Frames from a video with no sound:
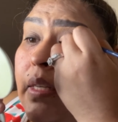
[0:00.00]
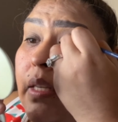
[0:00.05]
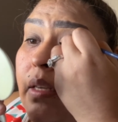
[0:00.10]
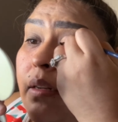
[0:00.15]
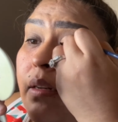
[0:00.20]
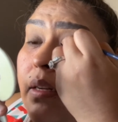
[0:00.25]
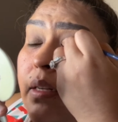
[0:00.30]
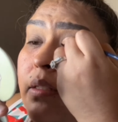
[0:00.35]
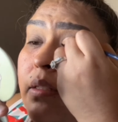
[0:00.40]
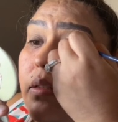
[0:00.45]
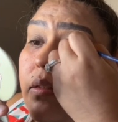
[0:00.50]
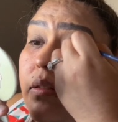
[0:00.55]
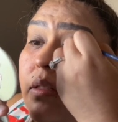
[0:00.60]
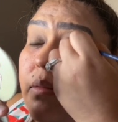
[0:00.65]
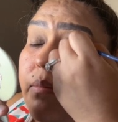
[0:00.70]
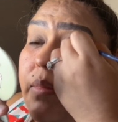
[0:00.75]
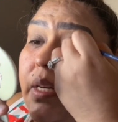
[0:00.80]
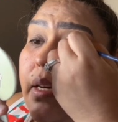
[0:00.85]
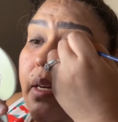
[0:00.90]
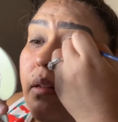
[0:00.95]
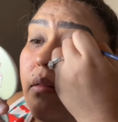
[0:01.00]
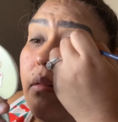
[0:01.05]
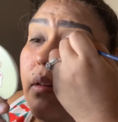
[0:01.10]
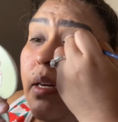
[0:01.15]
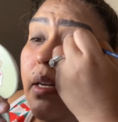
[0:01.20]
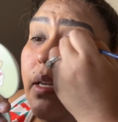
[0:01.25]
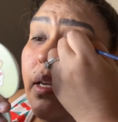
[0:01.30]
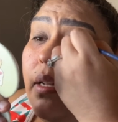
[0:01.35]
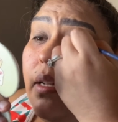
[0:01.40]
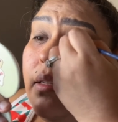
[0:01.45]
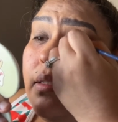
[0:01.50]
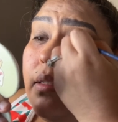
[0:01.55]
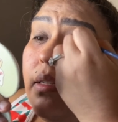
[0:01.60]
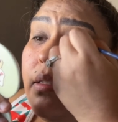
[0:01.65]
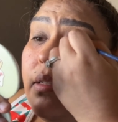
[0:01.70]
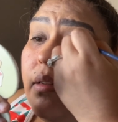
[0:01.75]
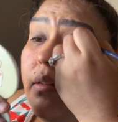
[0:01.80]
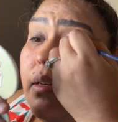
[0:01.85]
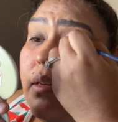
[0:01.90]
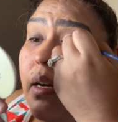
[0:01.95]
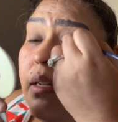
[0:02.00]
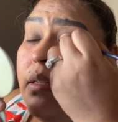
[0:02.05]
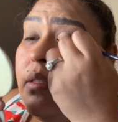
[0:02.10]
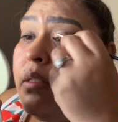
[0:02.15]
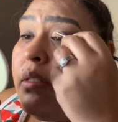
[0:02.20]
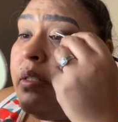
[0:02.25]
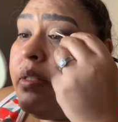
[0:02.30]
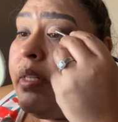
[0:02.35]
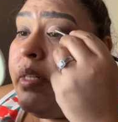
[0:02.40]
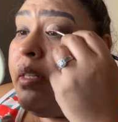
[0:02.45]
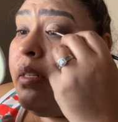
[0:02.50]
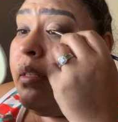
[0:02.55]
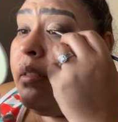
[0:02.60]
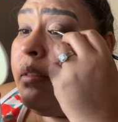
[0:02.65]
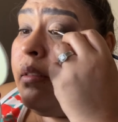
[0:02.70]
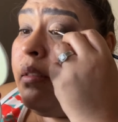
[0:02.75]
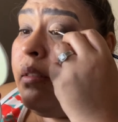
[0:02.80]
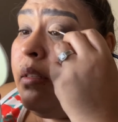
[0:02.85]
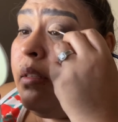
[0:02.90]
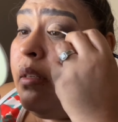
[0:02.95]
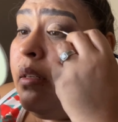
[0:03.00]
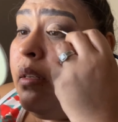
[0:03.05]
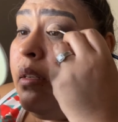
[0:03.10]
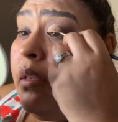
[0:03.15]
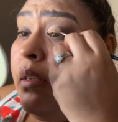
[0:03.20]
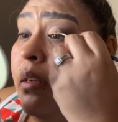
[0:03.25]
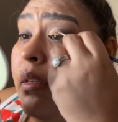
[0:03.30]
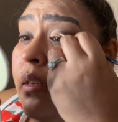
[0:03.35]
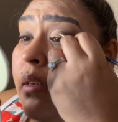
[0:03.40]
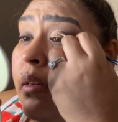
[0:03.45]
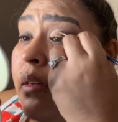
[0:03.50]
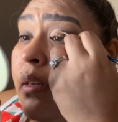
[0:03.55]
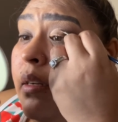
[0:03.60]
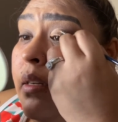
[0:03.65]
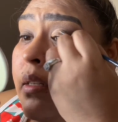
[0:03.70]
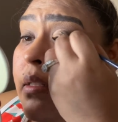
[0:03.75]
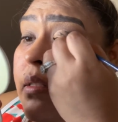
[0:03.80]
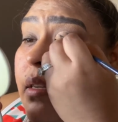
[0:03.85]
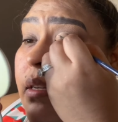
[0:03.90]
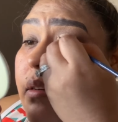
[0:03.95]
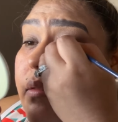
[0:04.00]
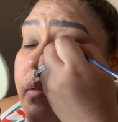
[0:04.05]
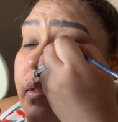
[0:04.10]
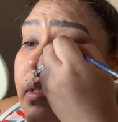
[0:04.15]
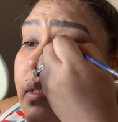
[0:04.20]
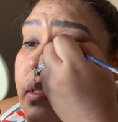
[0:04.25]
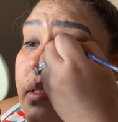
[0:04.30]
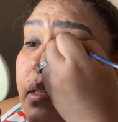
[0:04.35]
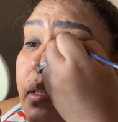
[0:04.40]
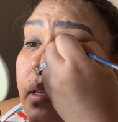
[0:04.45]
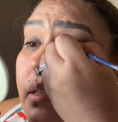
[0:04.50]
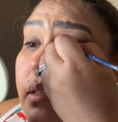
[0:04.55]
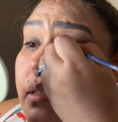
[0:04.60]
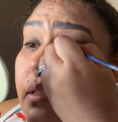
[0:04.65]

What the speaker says: Like so. Si me quedo callada es because I'm concentrating, not because I don't want to talk.